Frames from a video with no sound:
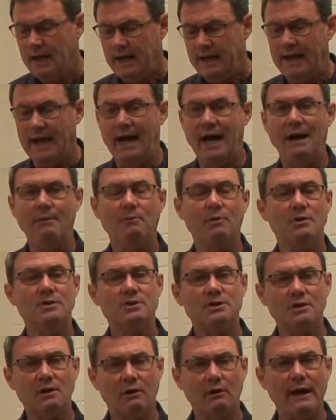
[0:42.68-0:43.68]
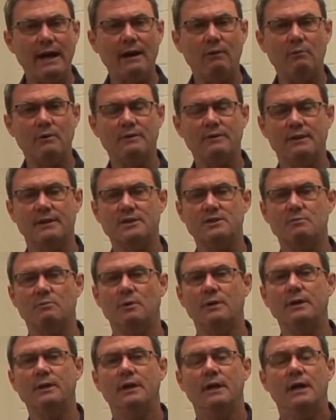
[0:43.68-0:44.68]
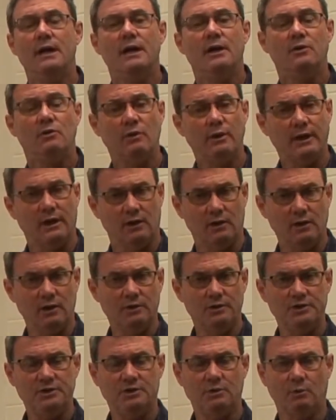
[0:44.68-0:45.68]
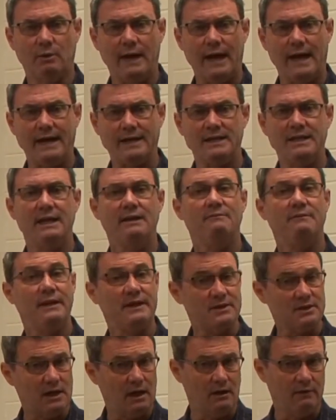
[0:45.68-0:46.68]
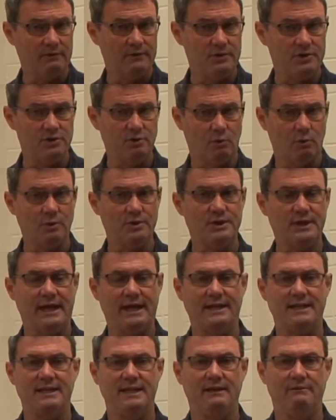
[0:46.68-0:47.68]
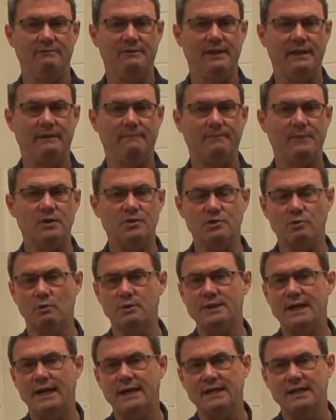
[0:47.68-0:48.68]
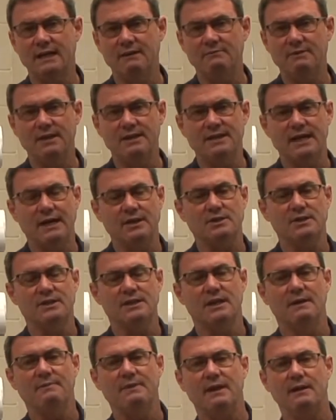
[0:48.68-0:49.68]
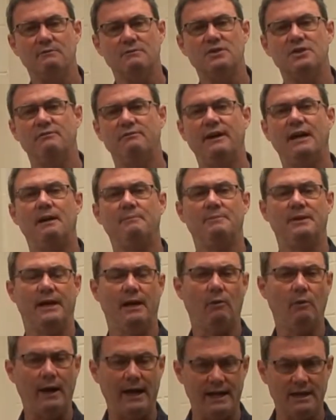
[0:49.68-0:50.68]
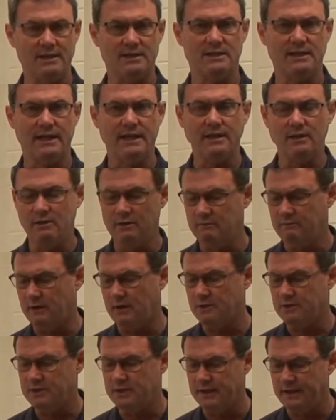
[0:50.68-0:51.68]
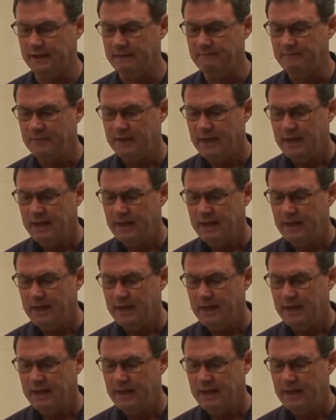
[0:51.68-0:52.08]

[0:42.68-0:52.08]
Now, I'm going to start out with this one doing a little short activity. It's called the George activity. The George activity is actually something that was developed at Ohio State University.